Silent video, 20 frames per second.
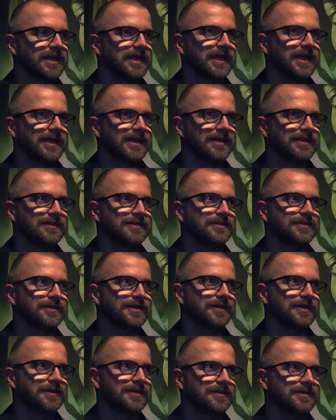keen
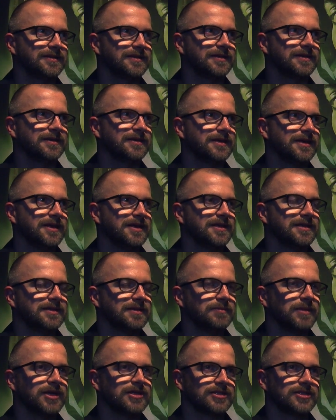that
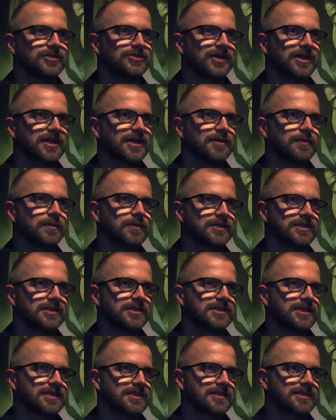the motion tracker
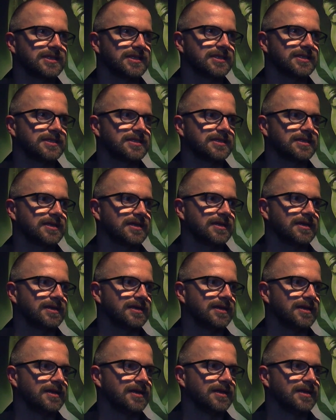wasn't just this
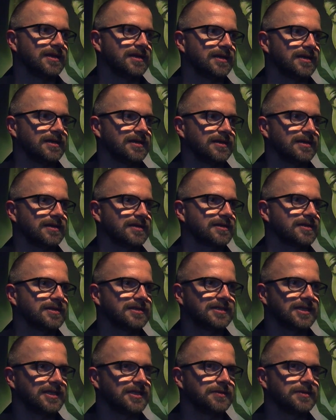
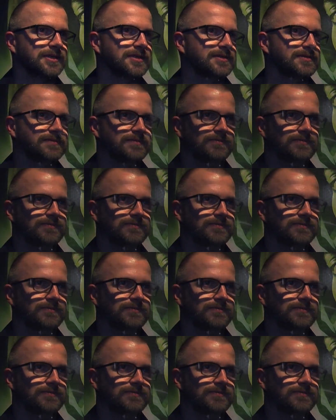continuous